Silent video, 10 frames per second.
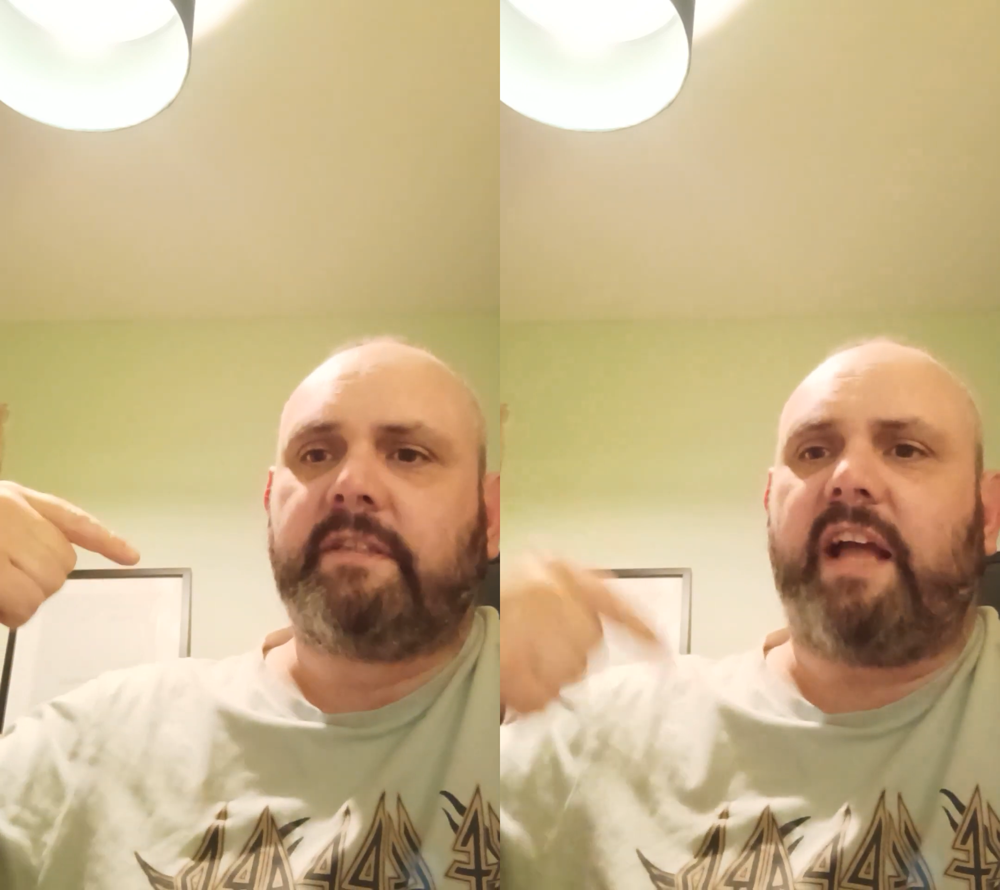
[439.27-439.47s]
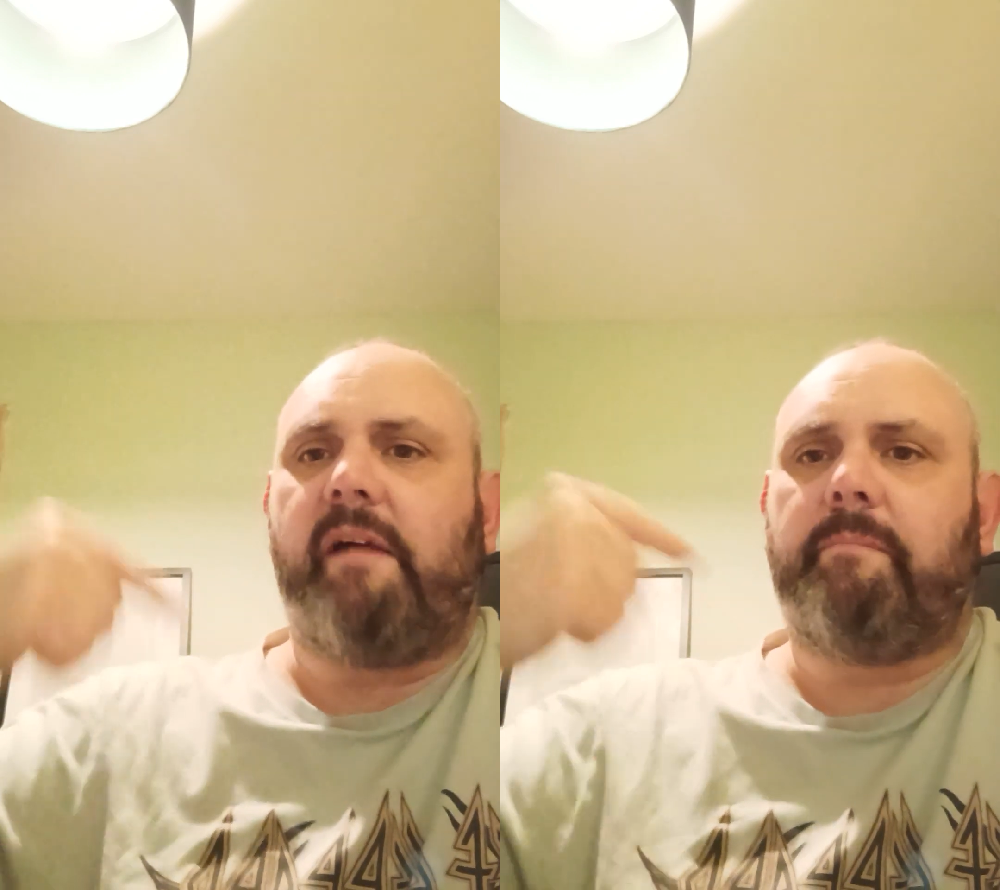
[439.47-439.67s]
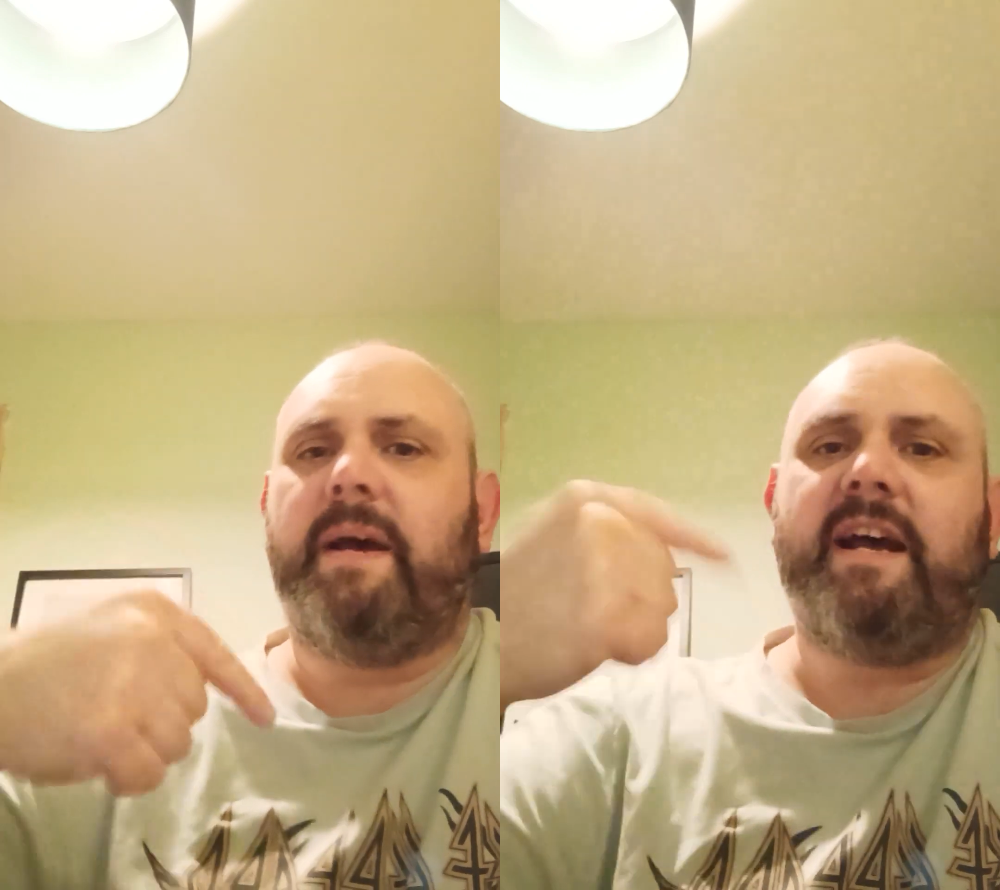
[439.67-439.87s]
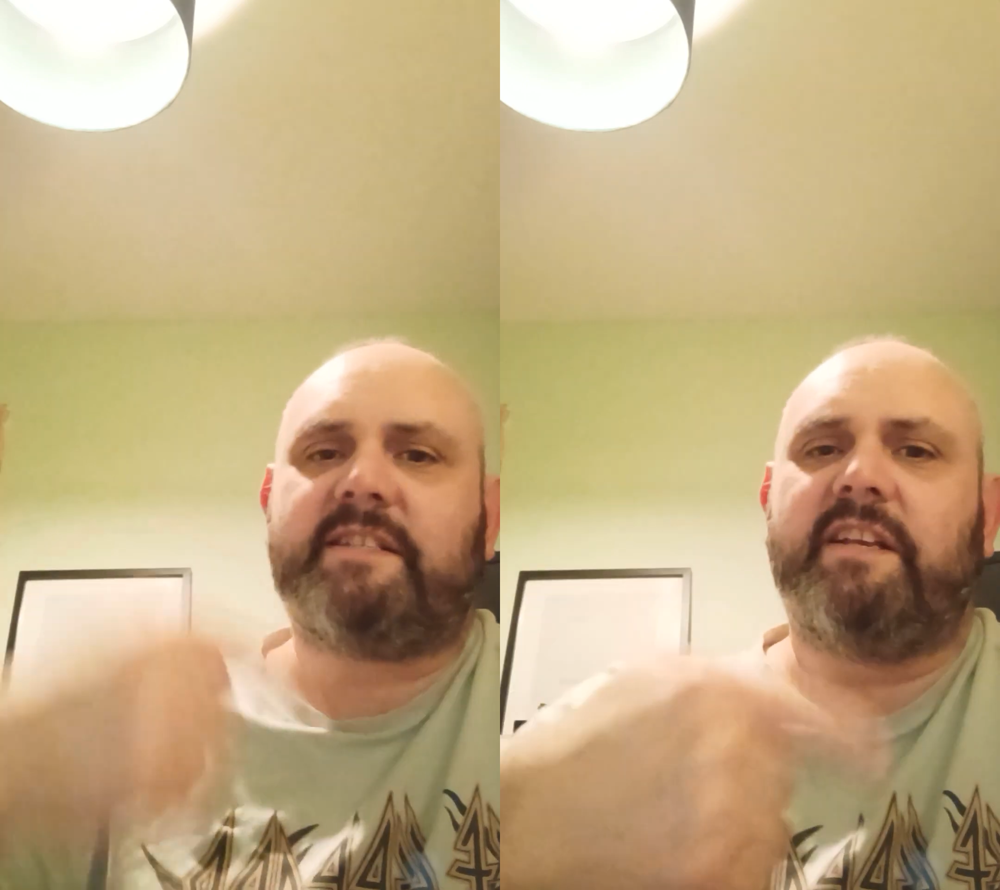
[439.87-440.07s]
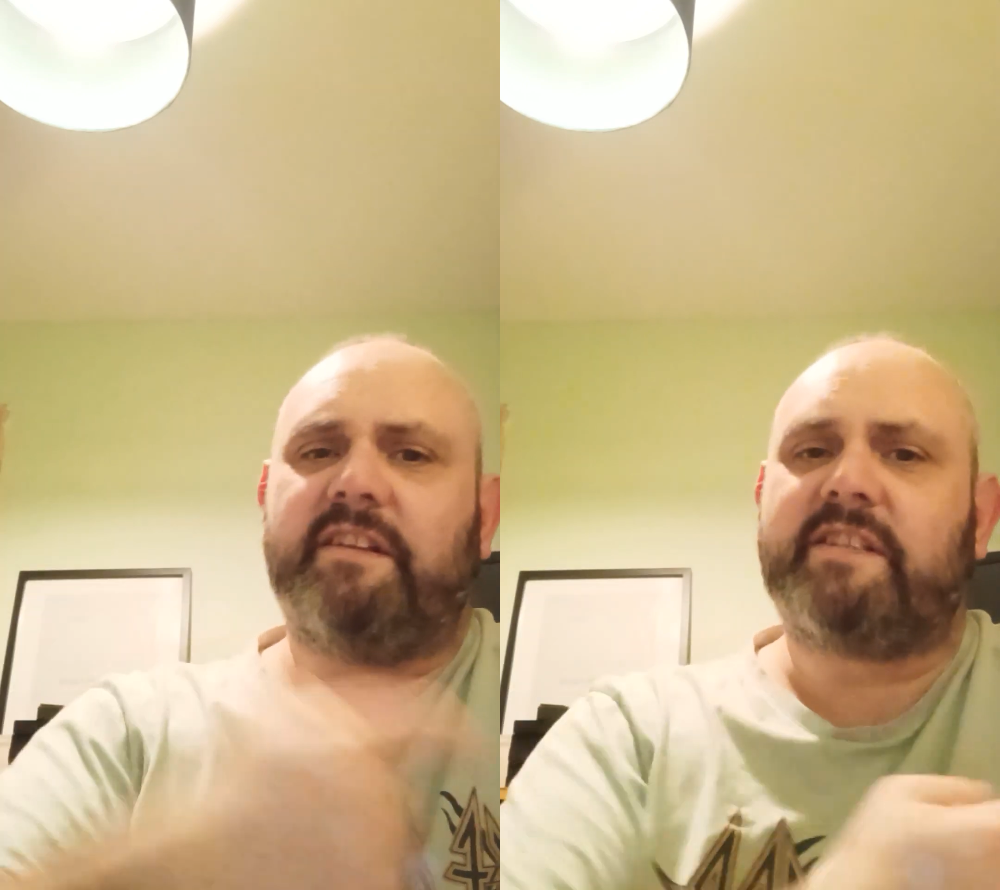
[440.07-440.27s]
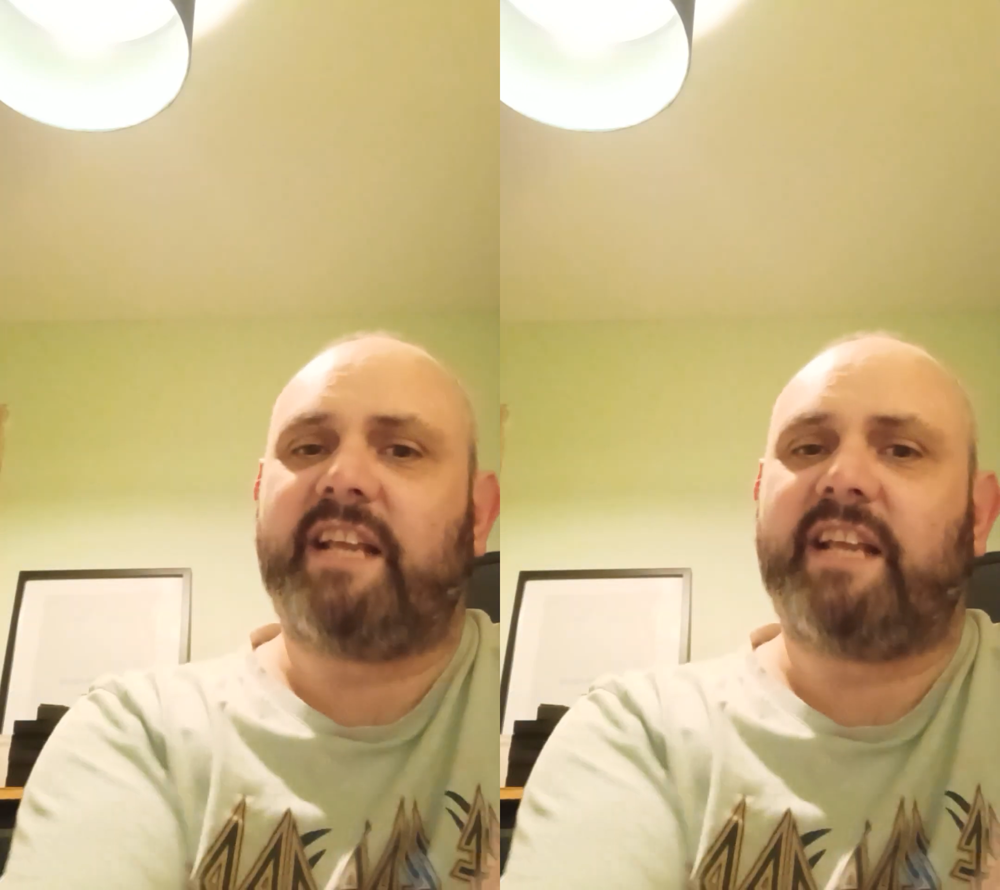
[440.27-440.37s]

getting pertinent